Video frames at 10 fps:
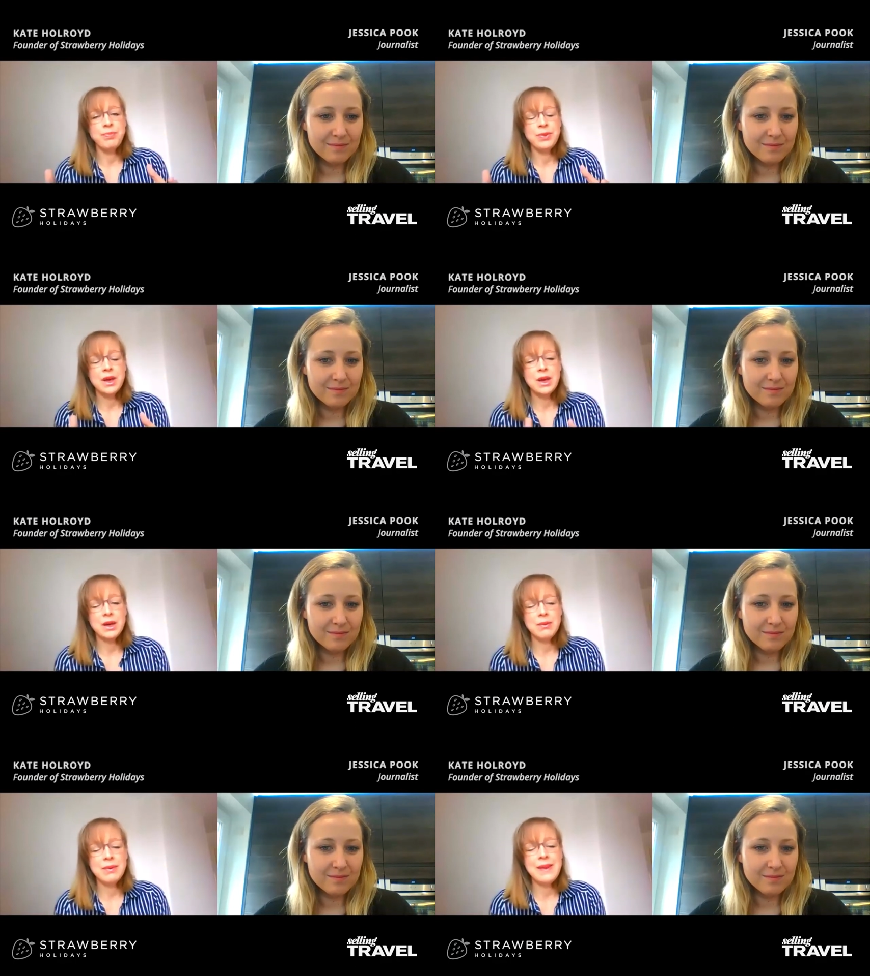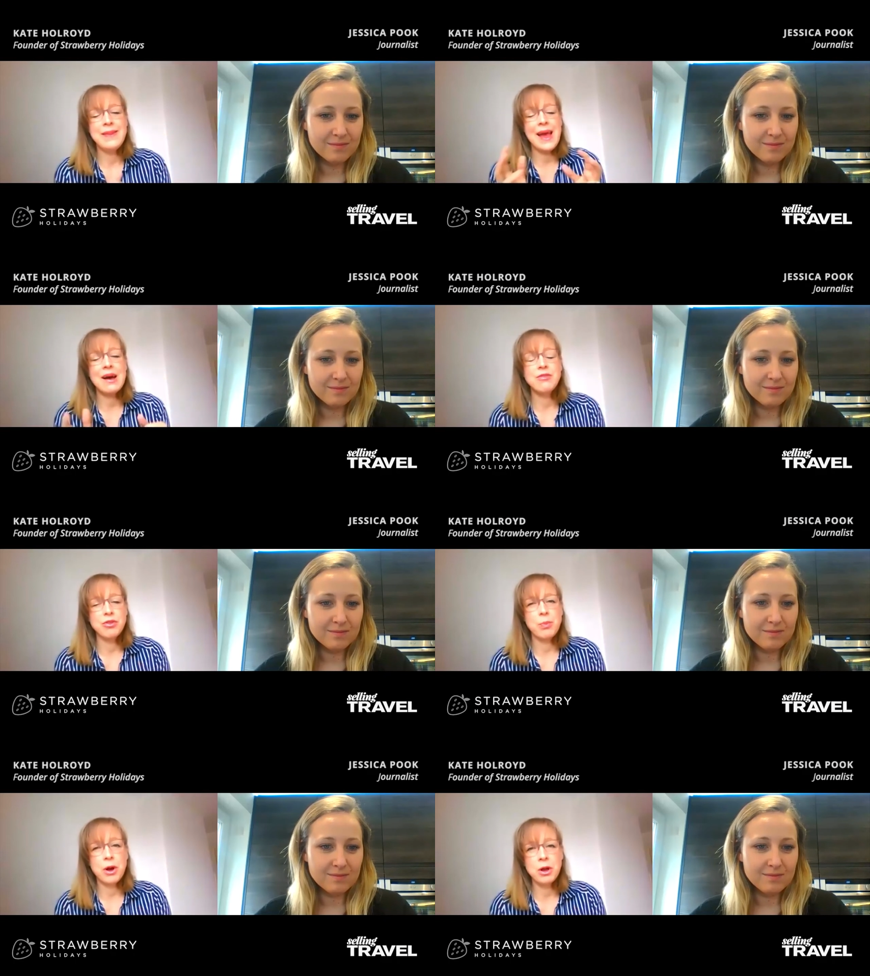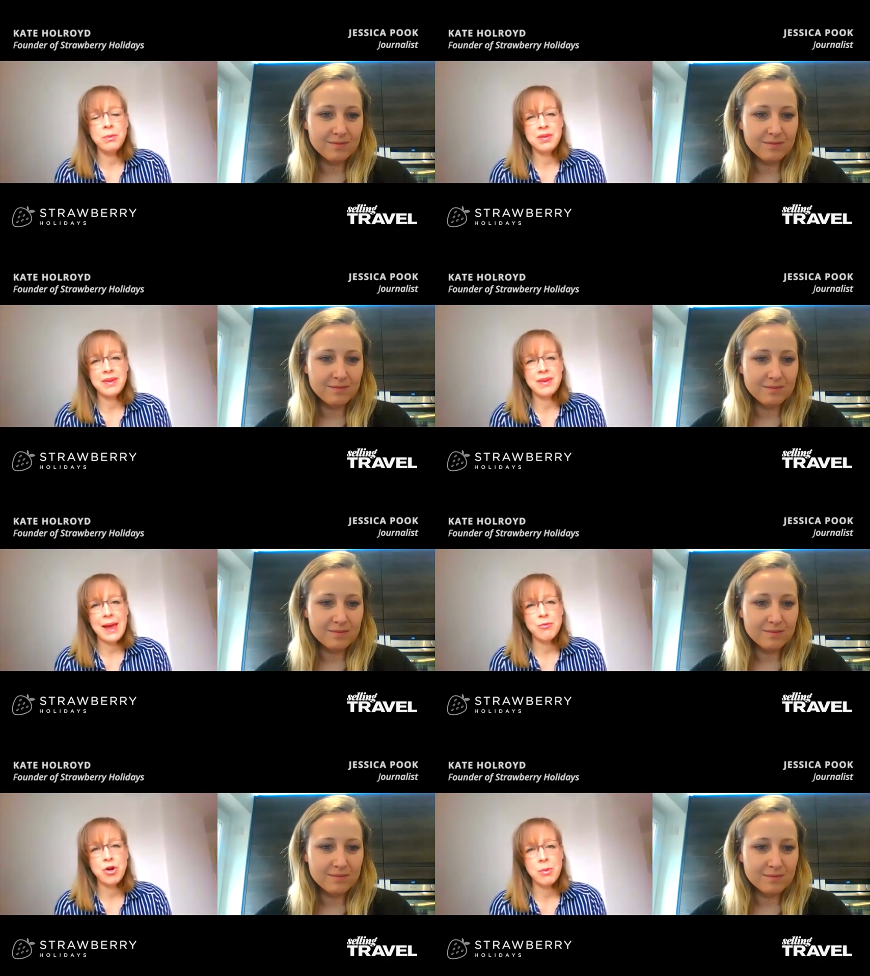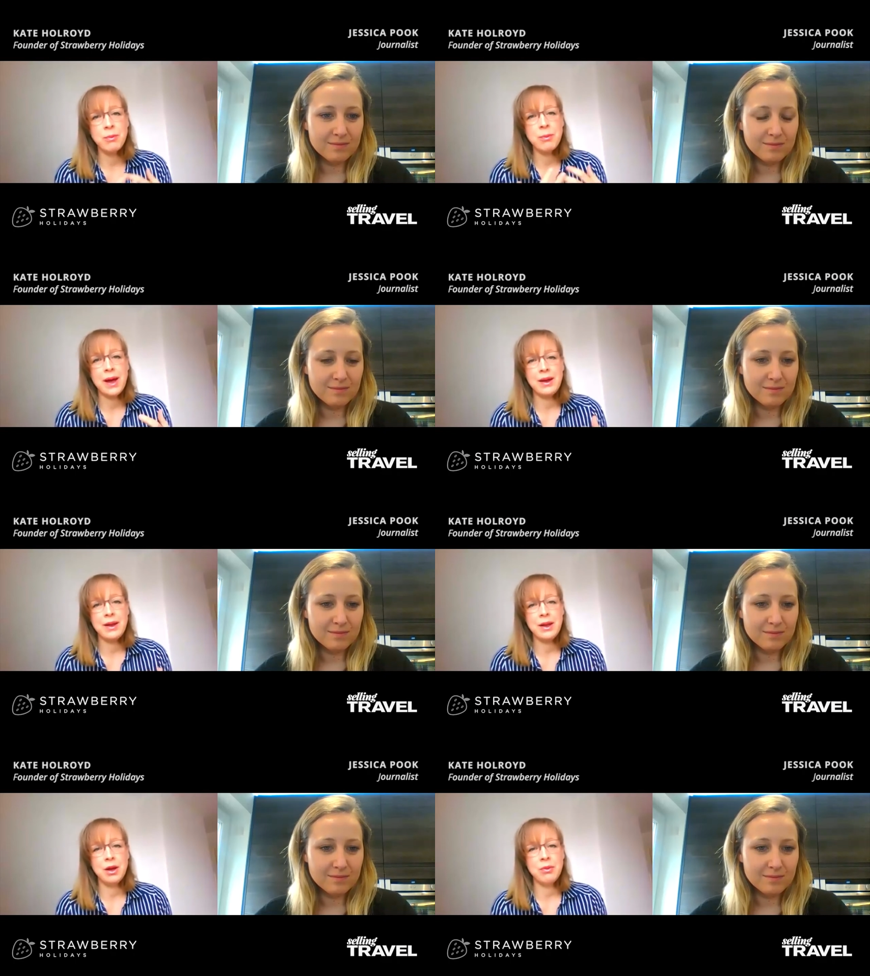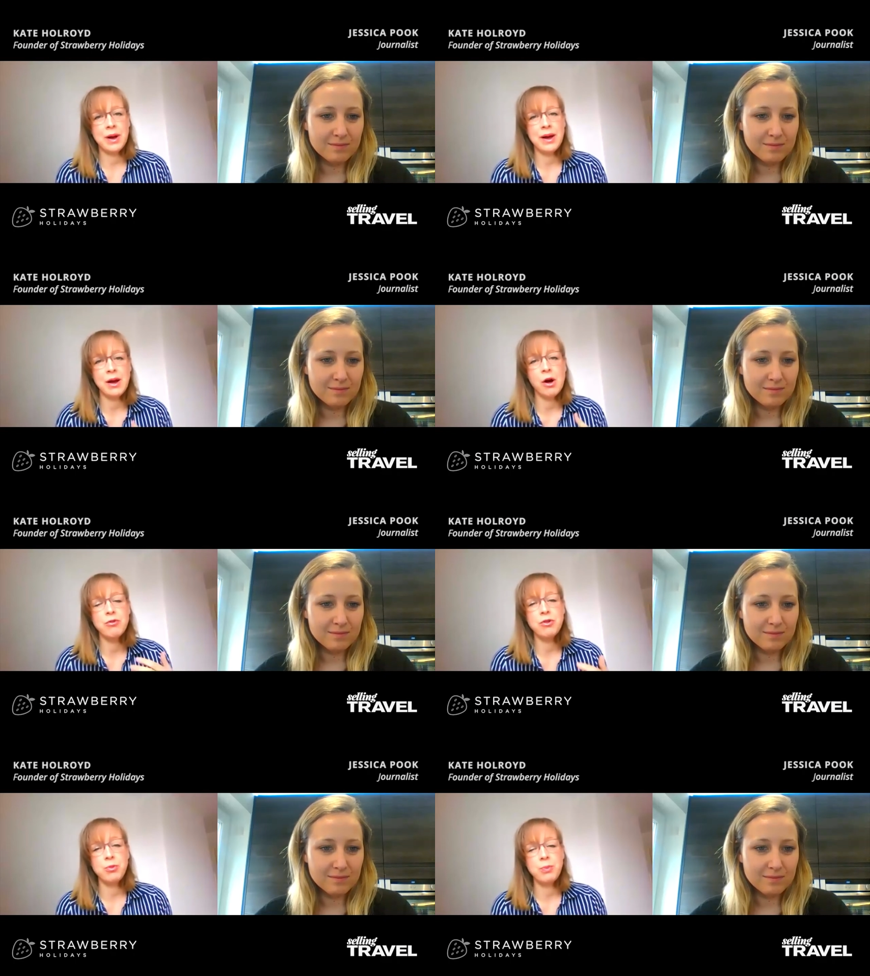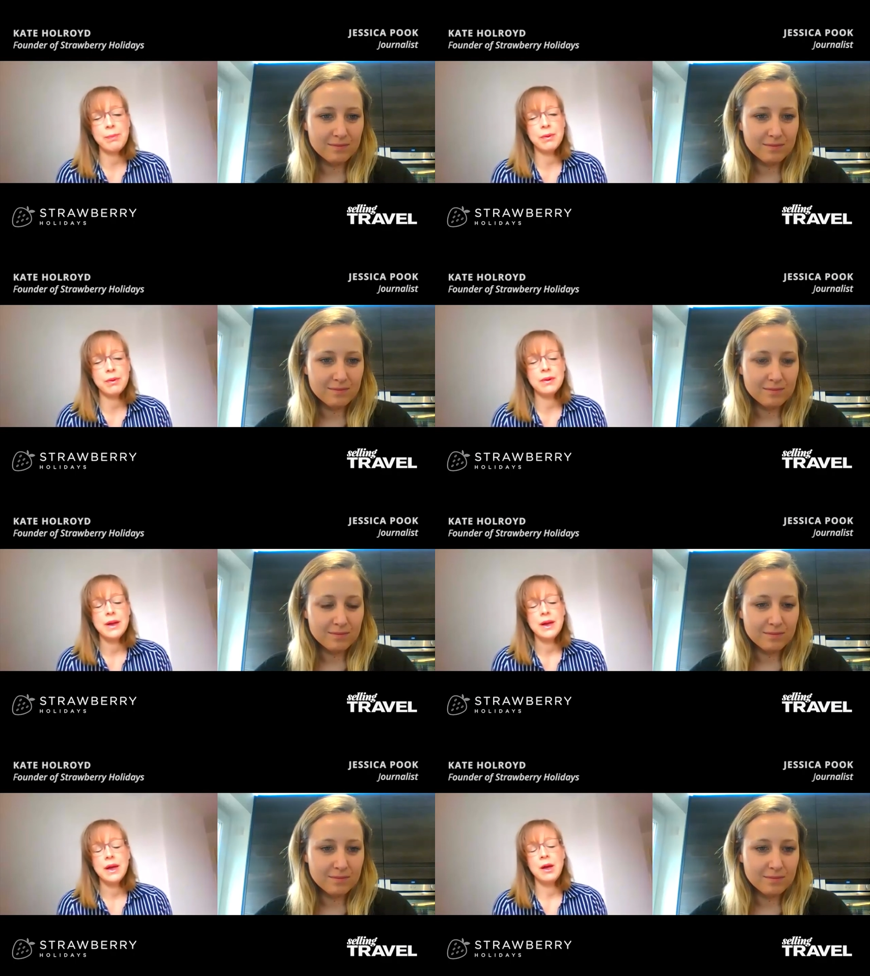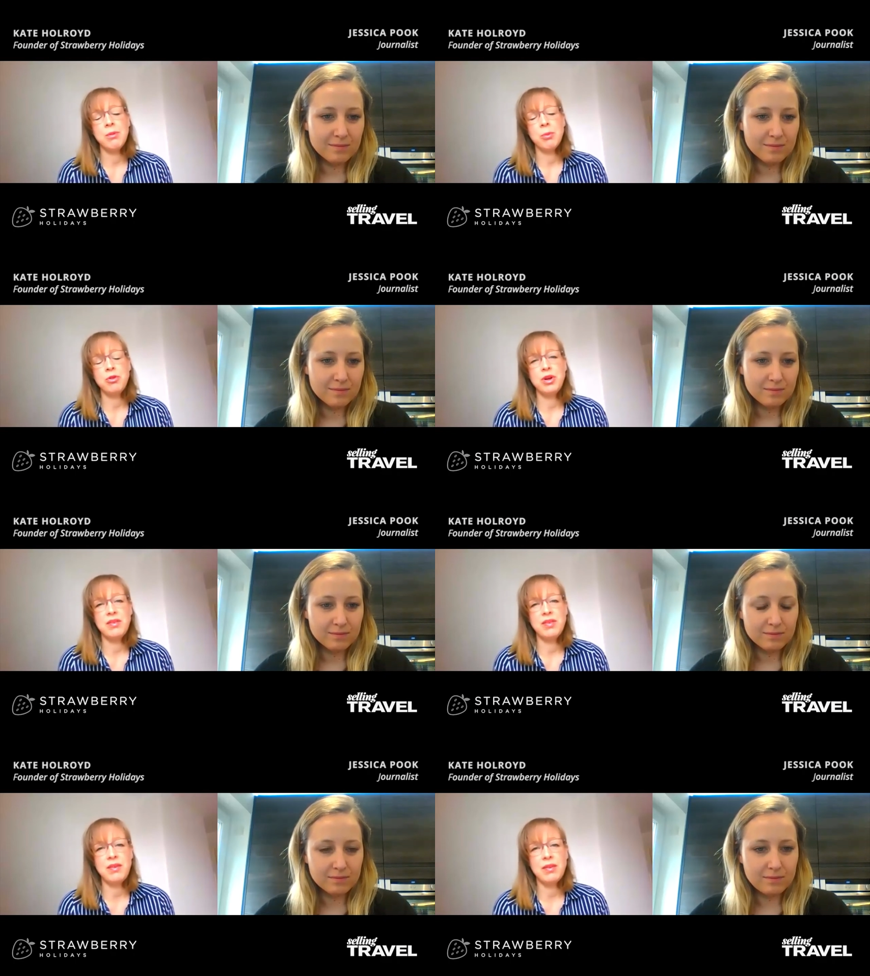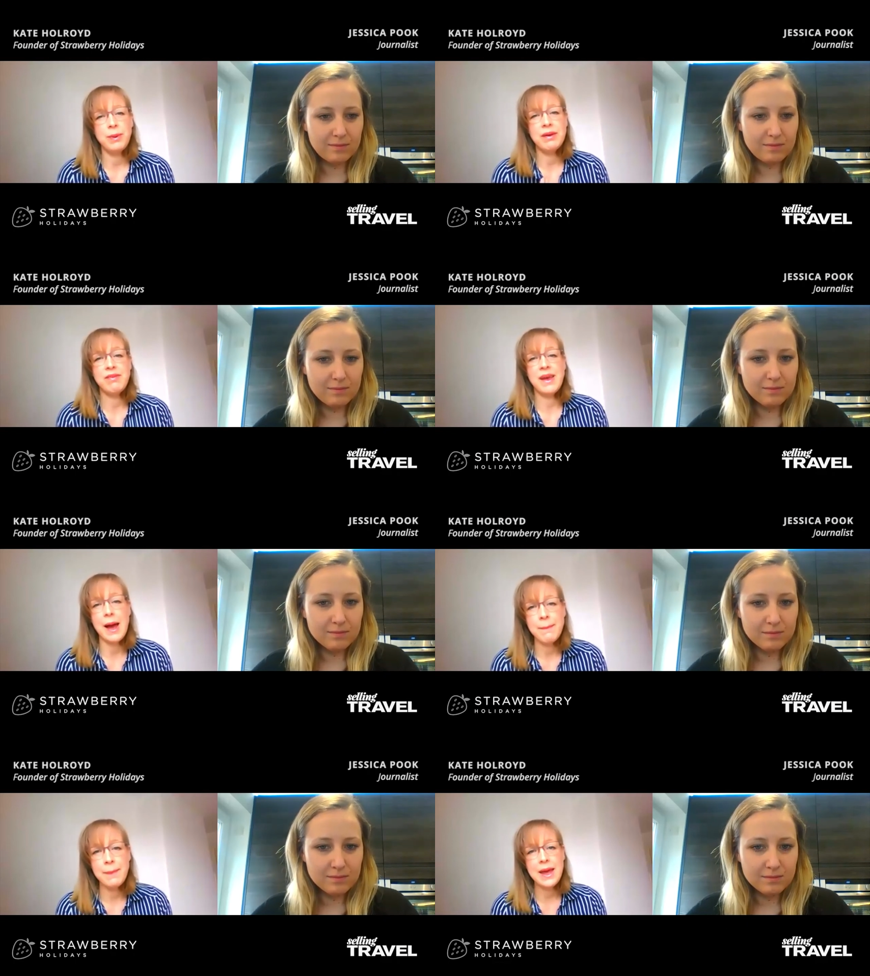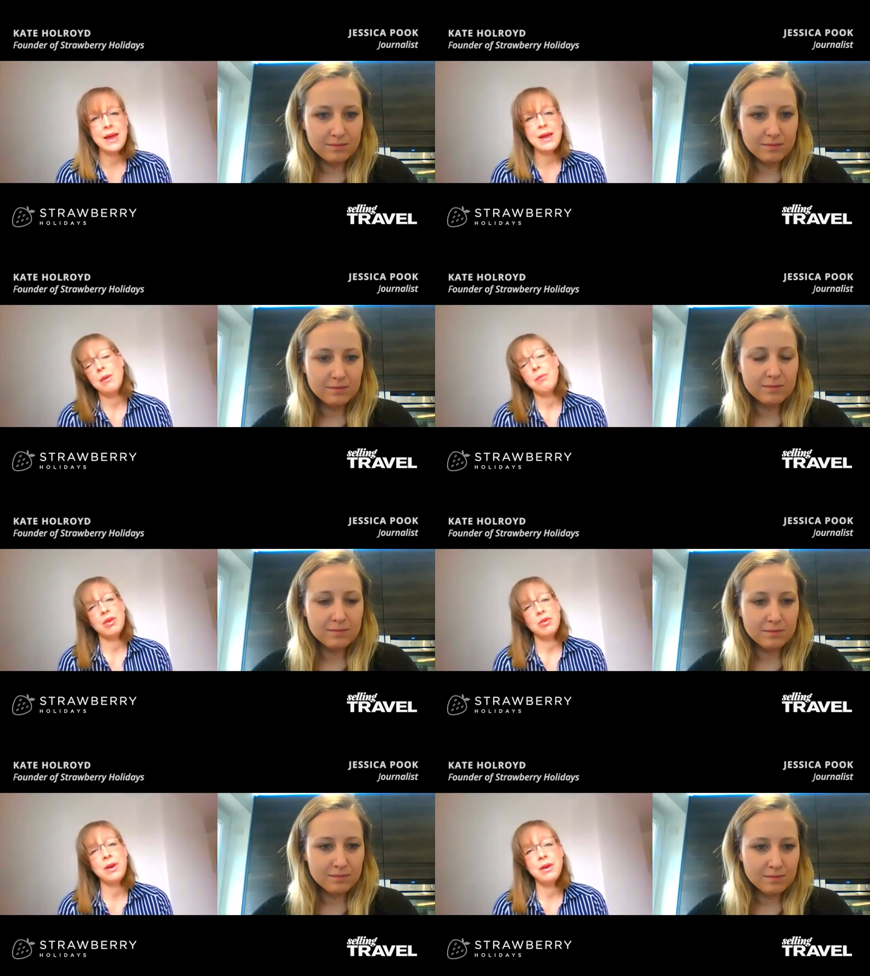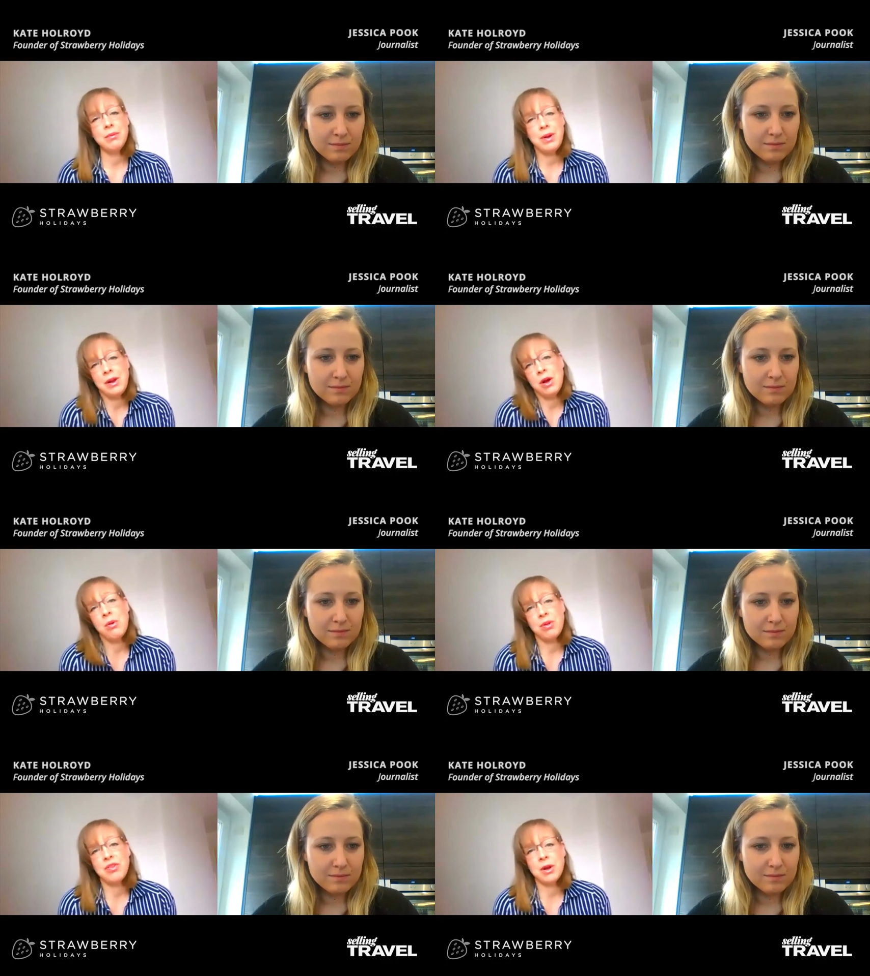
Speaker 1: Um, in the after appointments came from, and where, you know, I offered people um, the opportunity to be a V I P because we we know that there's